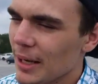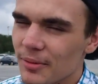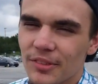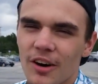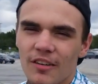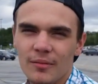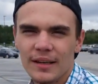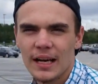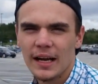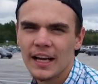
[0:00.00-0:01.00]
I'm starving,
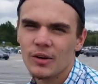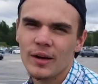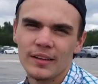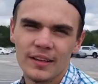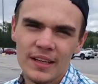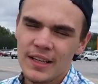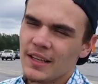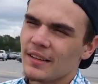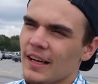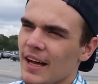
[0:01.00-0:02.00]
man. I can't wait
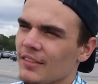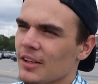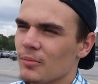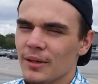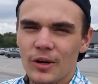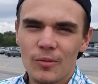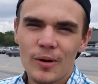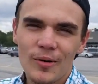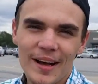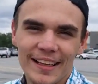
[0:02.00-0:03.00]
to have a big old
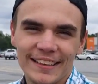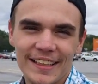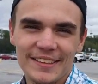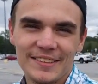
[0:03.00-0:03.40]
bowl of alligator